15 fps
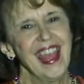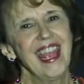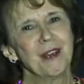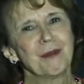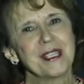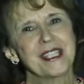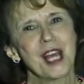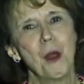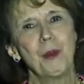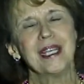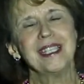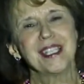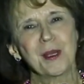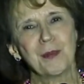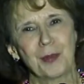It was
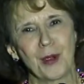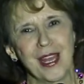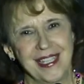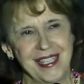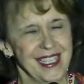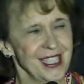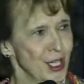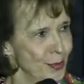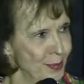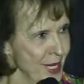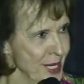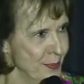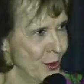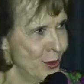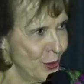always surprising to
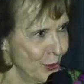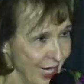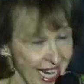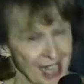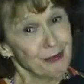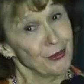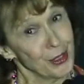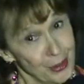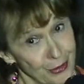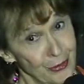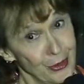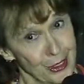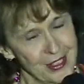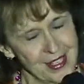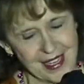people who came for the
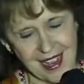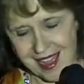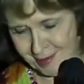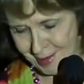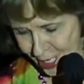first time